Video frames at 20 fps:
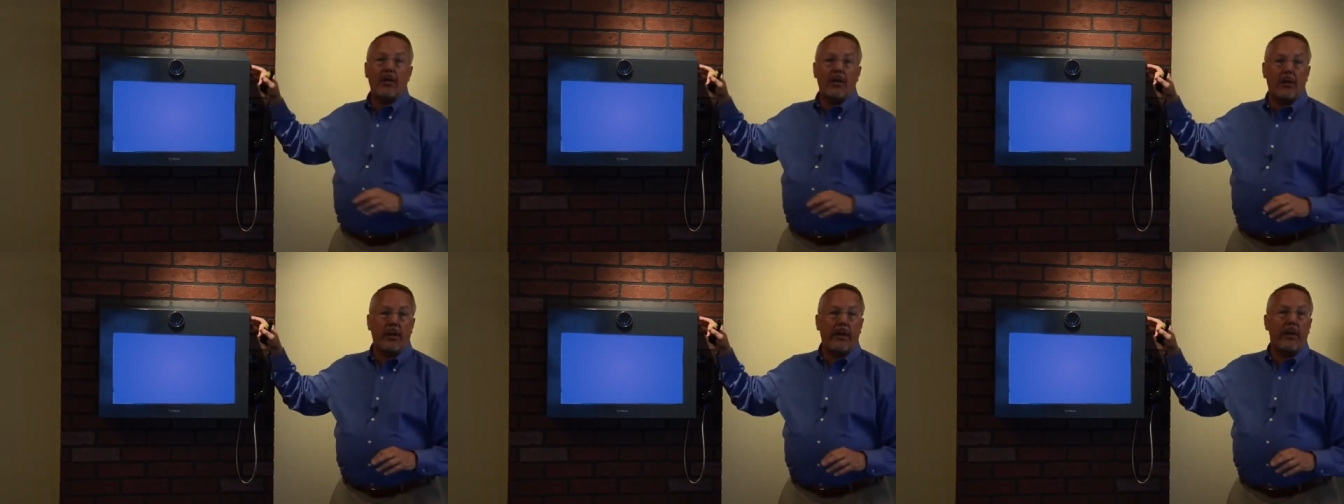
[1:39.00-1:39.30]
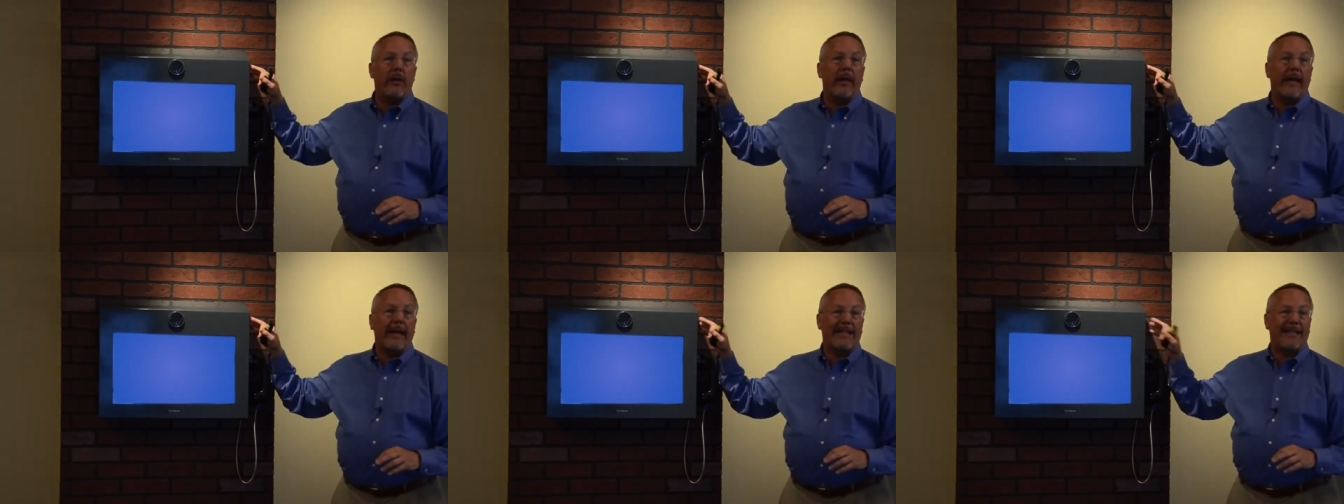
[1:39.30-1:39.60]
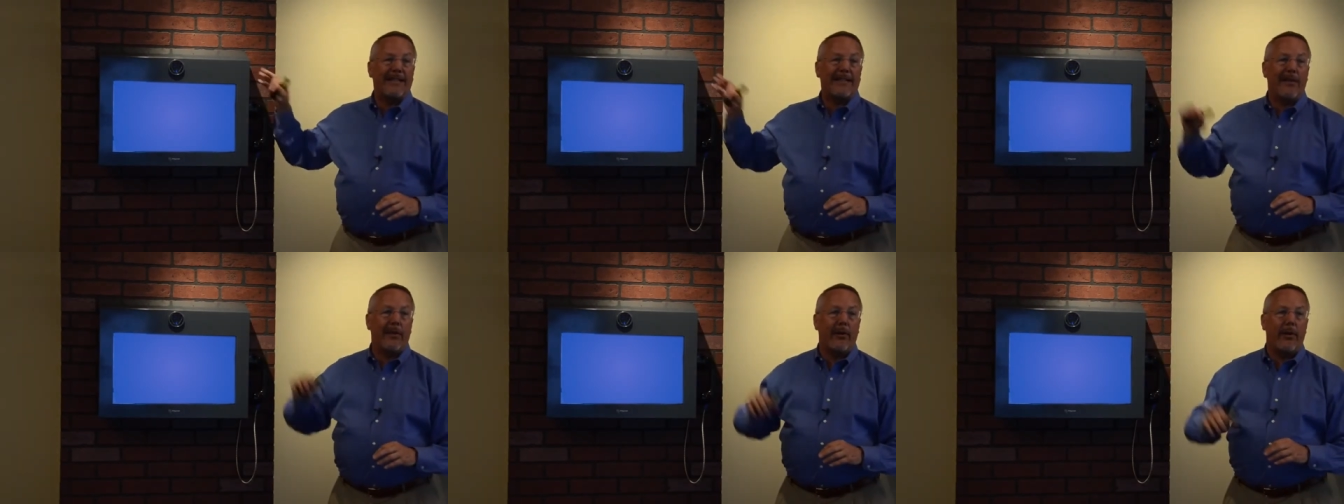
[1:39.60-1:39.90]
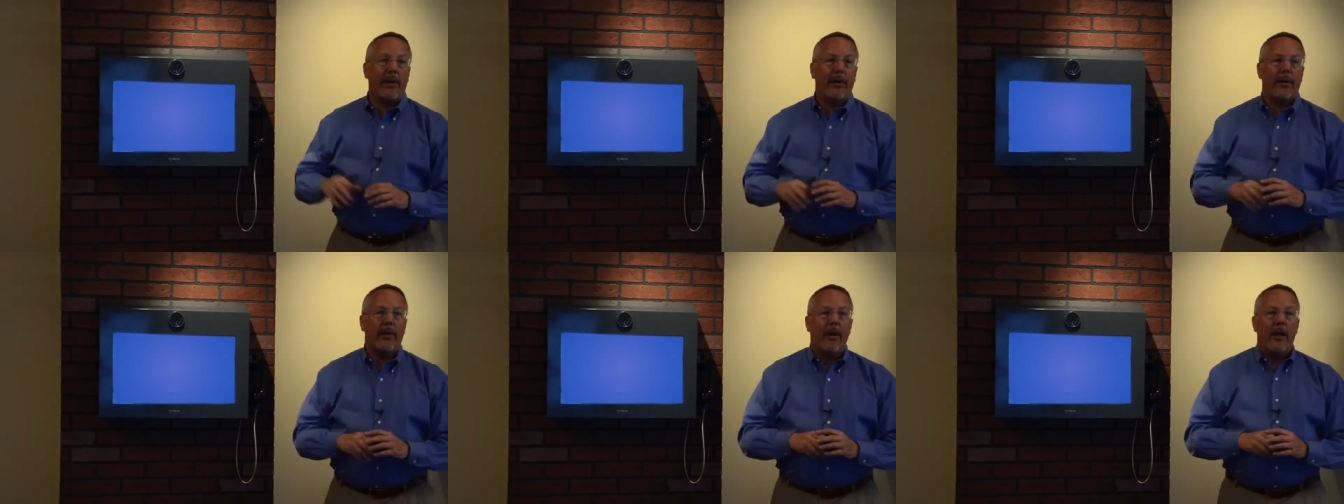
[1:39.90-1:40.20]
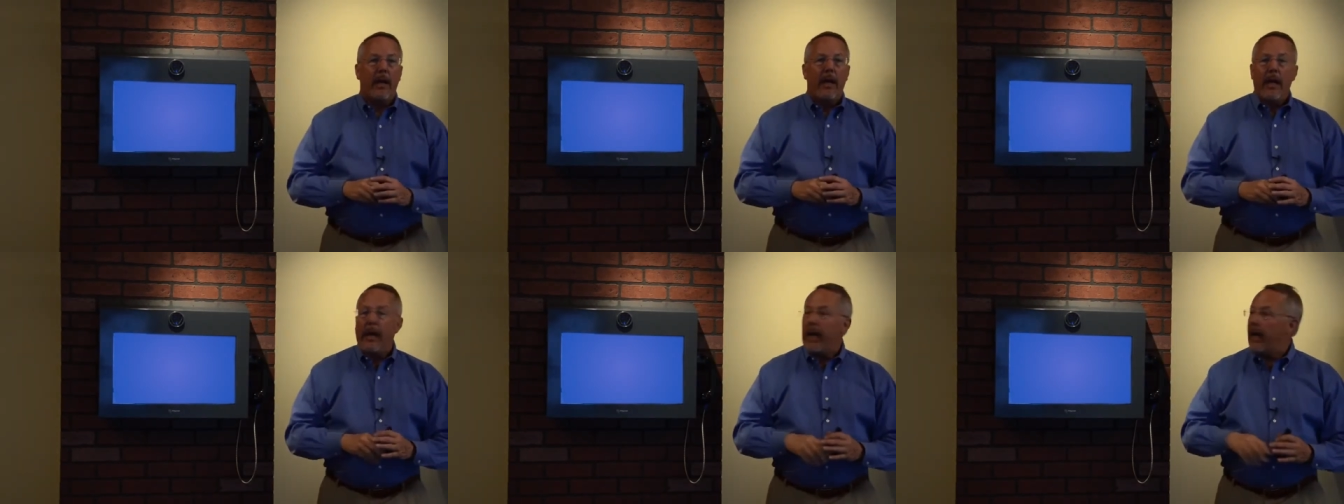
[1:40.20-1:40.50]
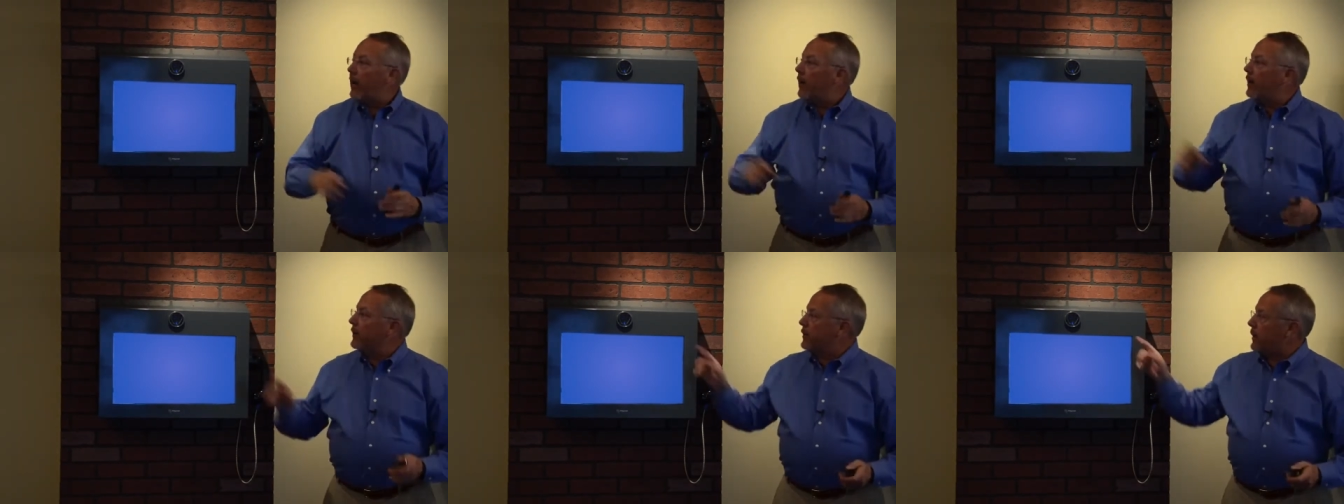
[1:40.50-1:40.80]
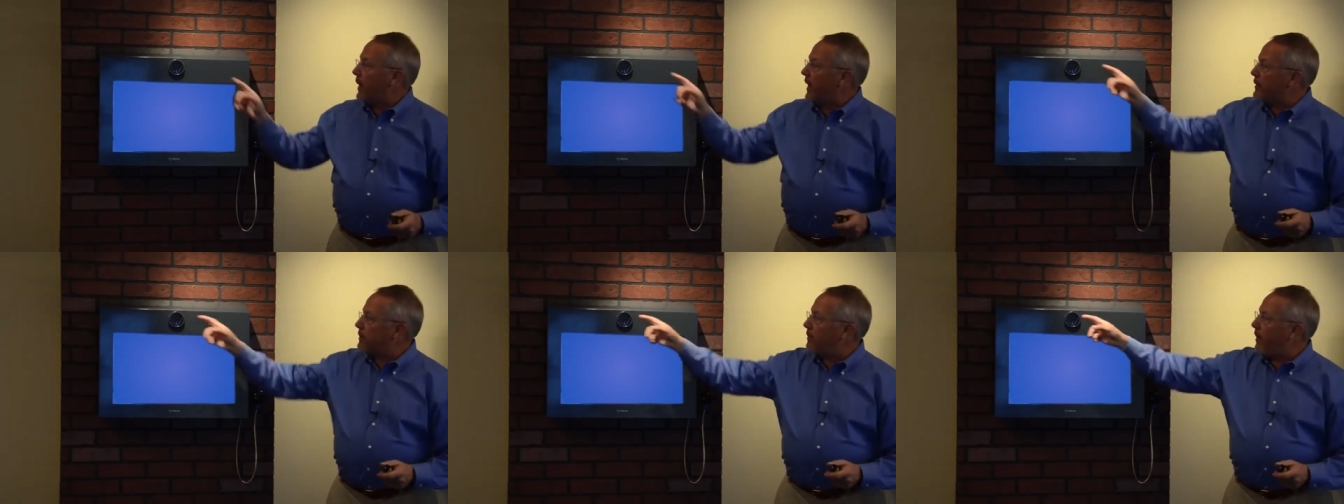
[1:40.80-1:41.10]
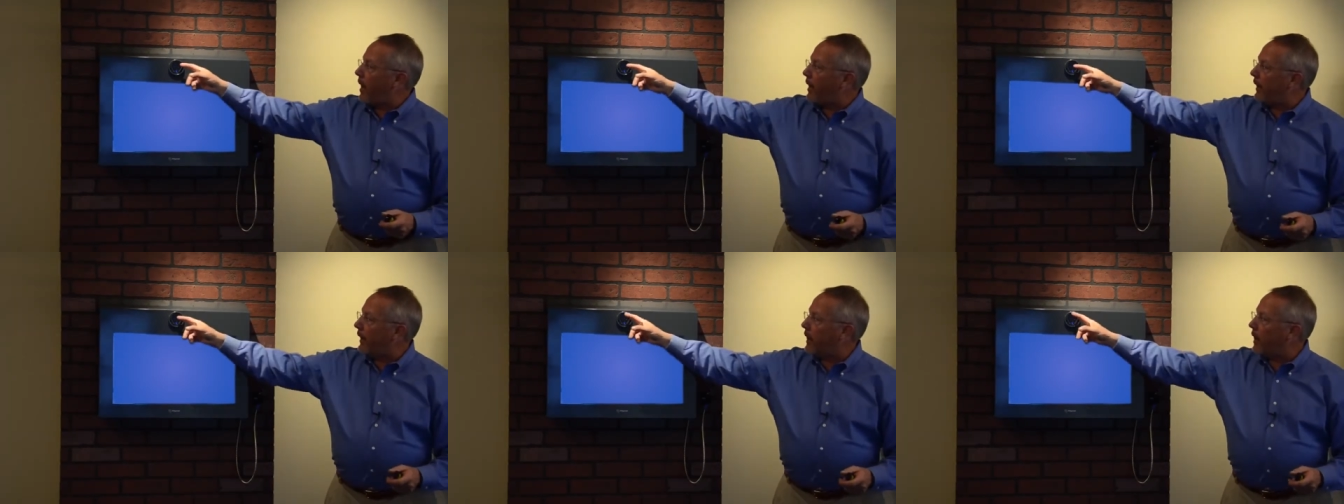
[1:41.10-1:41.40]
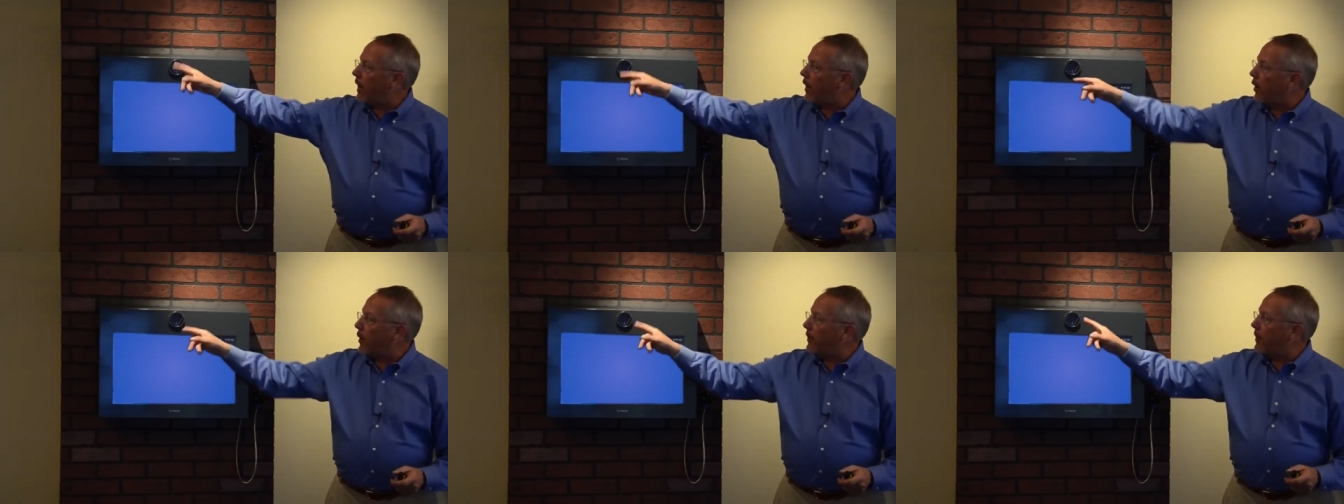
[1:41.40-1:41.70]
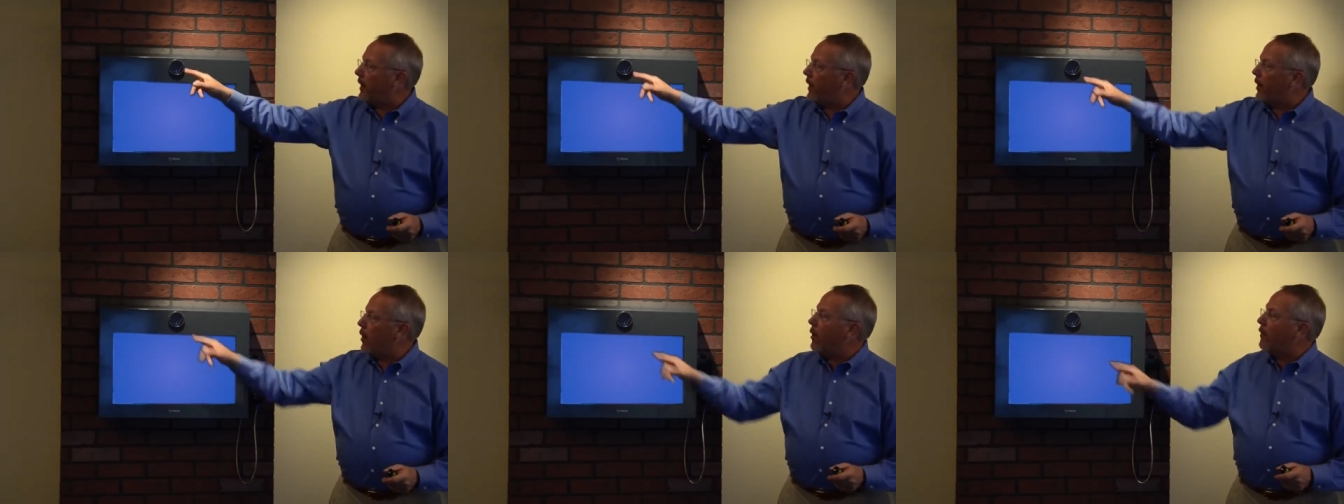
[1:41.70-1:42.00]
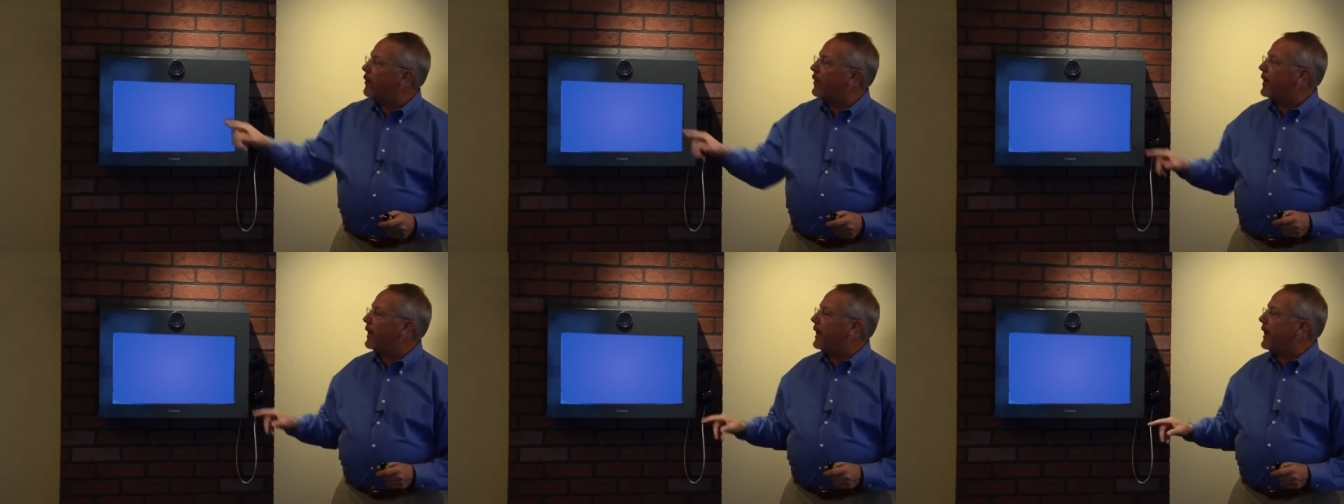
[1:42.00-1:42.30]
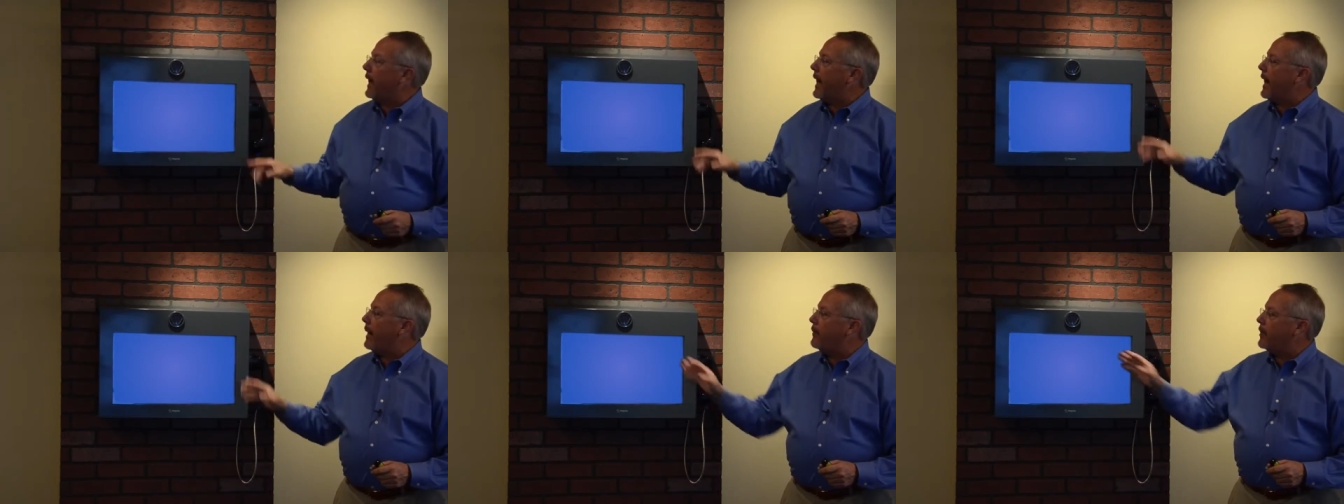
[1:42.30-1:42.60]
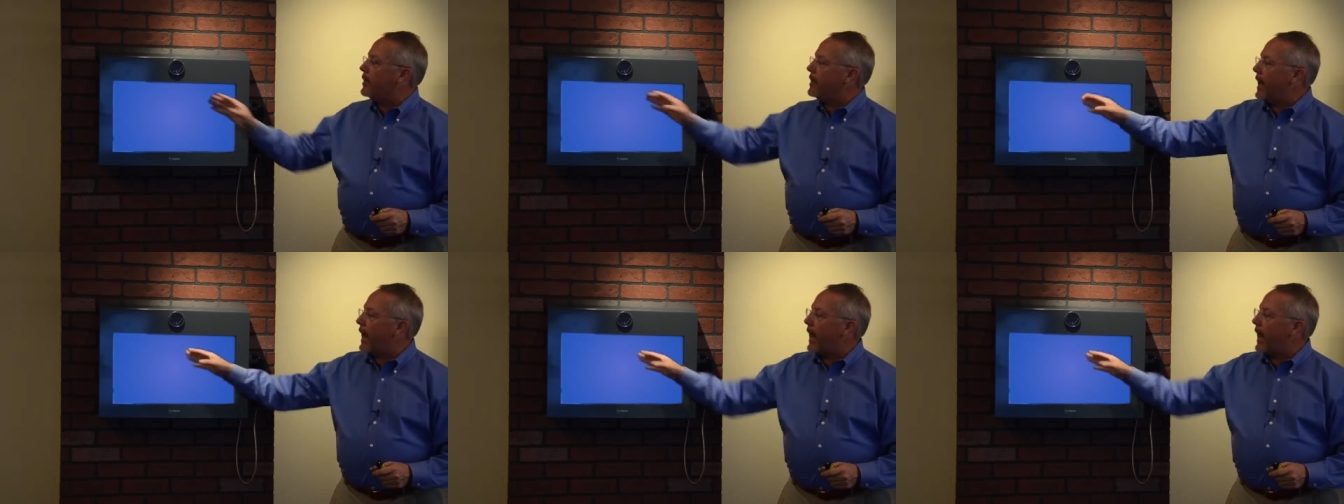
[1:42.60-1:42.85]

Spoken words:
steel exterior. It also has polycarbonate over the cameras